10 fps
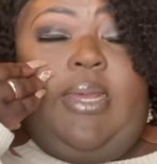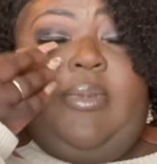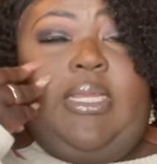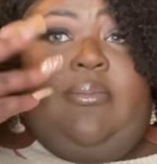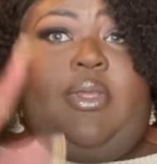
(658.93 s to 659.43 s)
I'm
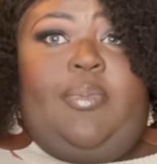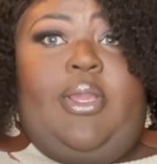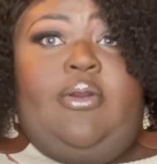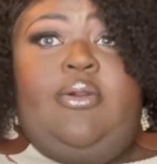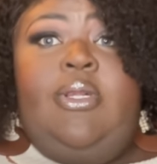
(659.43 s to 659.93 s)
gonna get me a
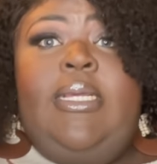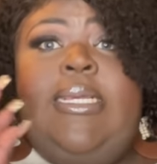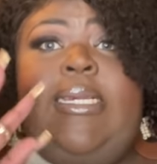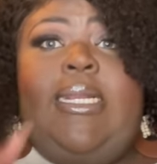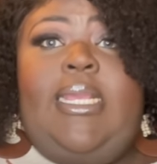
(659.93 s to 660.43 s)
pair
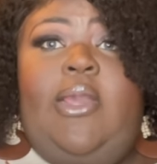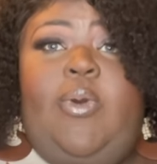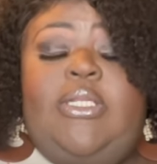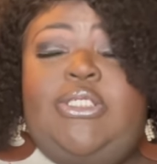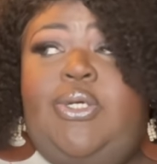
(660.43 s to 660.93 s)
and I can't
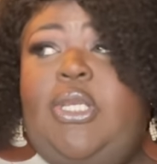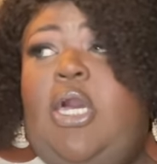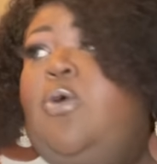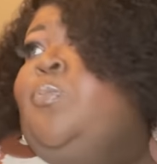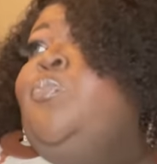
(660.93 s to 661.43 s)
wait to show
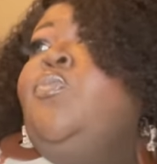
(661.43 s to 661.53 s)
y'all.